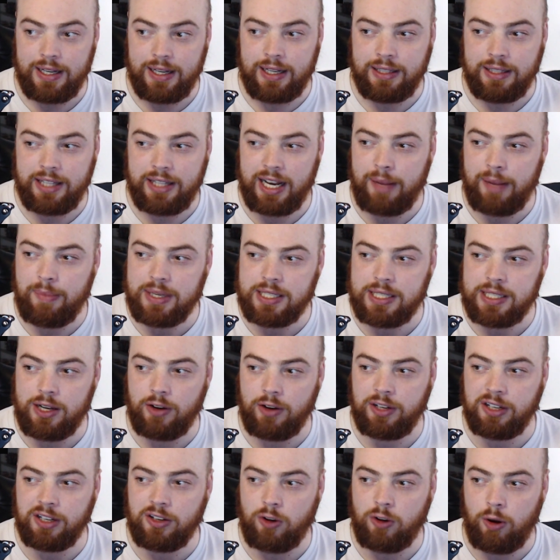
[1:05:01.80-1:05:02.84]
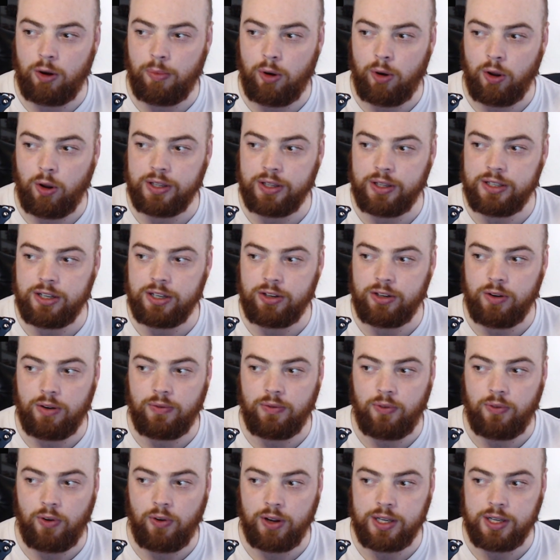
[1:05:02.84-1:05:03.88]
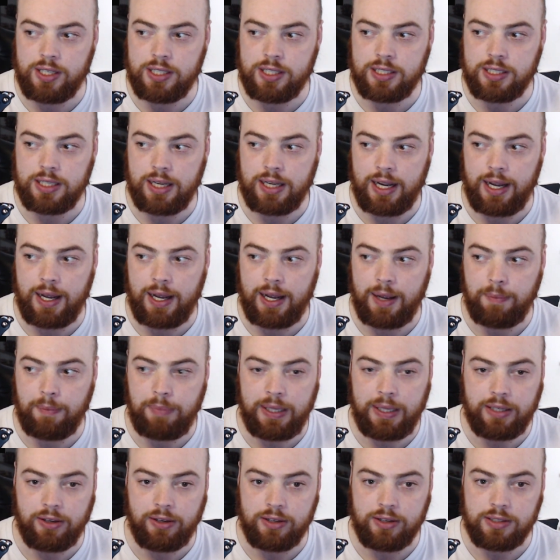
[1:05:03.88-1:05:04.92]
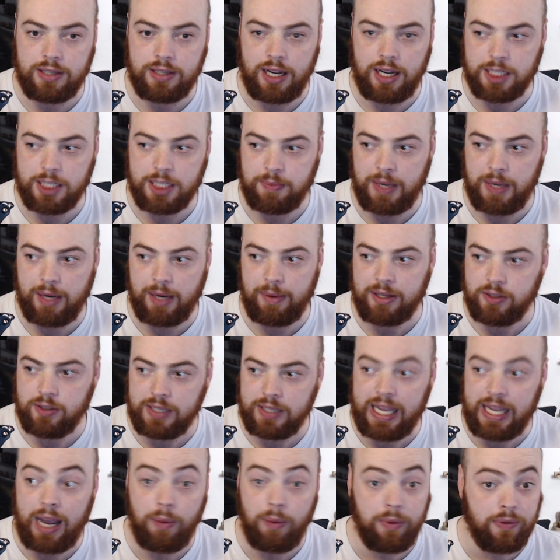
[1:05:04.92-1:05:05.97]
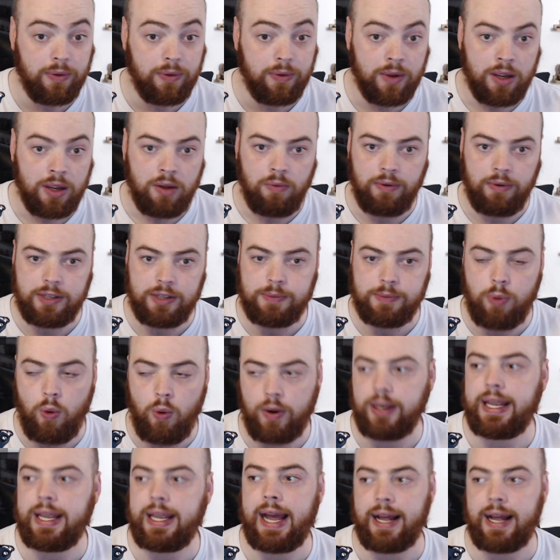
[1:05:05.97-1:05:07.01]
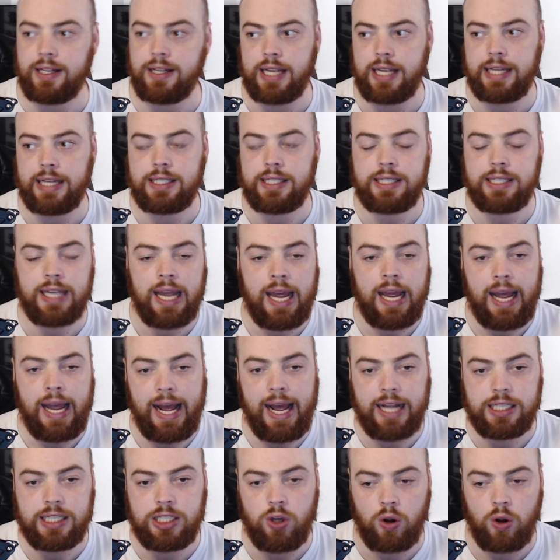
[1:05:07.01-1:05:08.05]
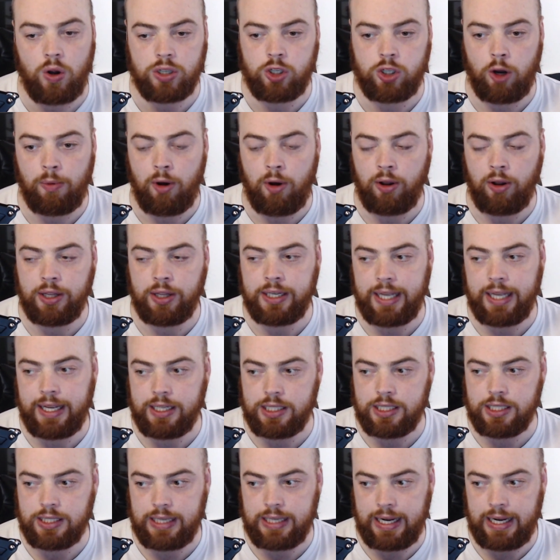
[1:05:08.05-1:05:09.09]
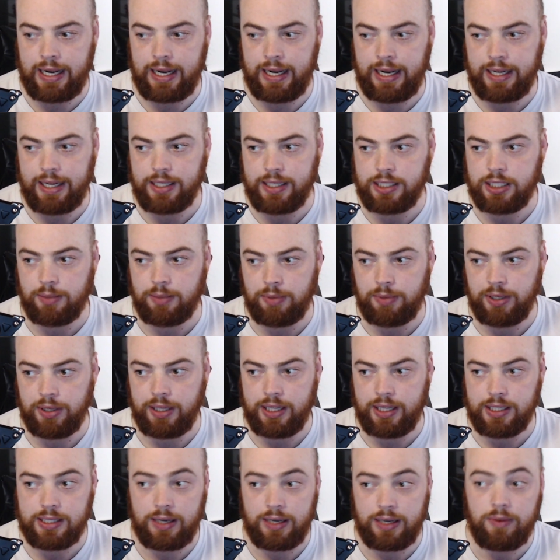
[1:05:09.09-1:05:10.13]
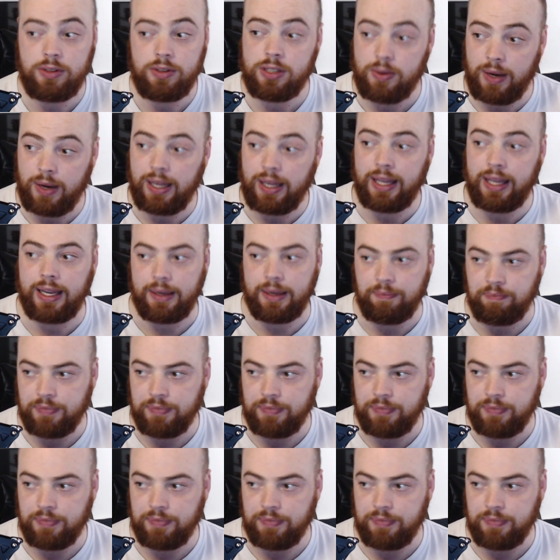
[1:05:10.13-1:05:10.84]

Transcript: Did I miss it, or did Tom Holland not voice Peter / Spider-Man?" So yeah, we've spoken. Yeah, it's not Tom Holland. It's someone that sounds quite like him.